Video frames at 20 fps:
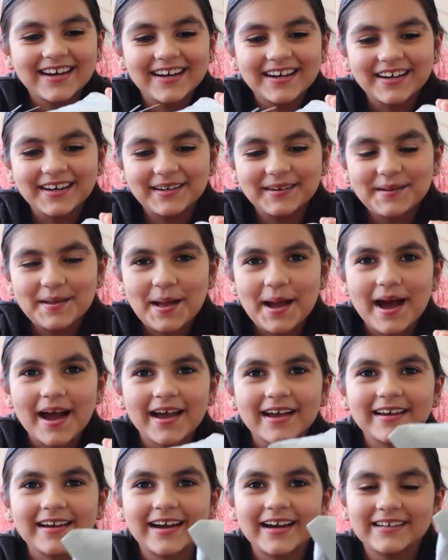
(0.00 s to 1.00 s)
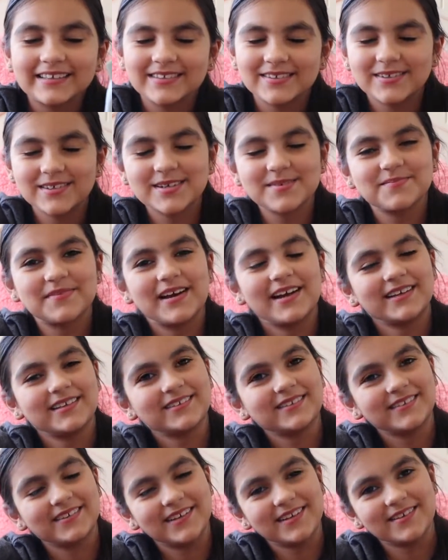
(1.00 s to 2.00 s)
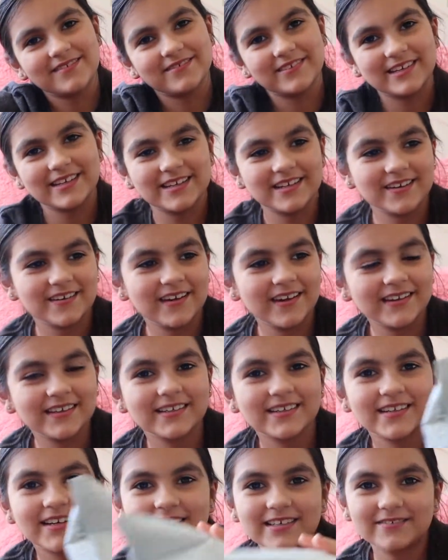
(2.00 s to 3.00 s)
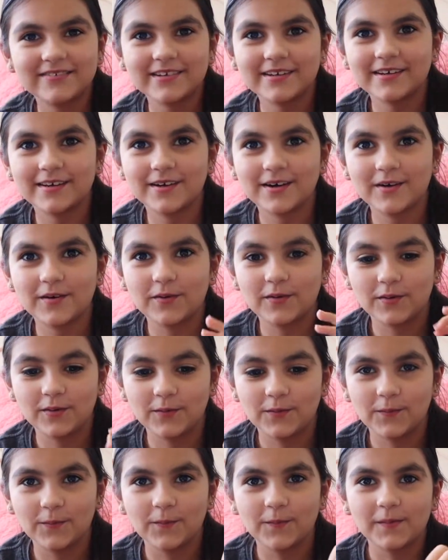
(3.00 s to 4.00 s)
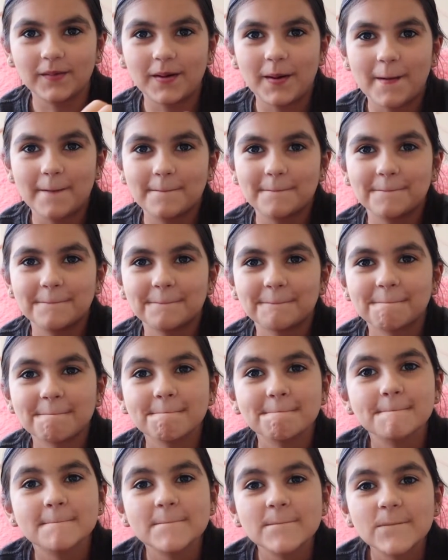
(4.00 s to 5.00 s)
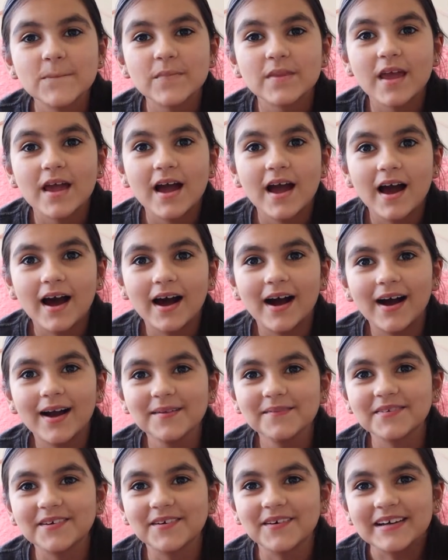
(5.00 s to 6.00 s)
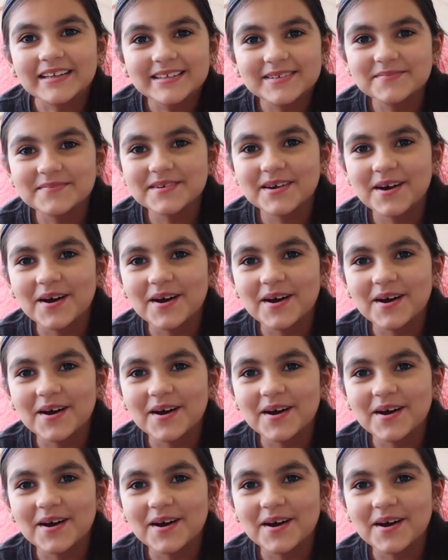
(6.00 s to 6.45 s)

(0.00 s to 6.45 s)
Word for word: Uh, hi guys, welcome back to another video, and in today's video, um, I'm going to be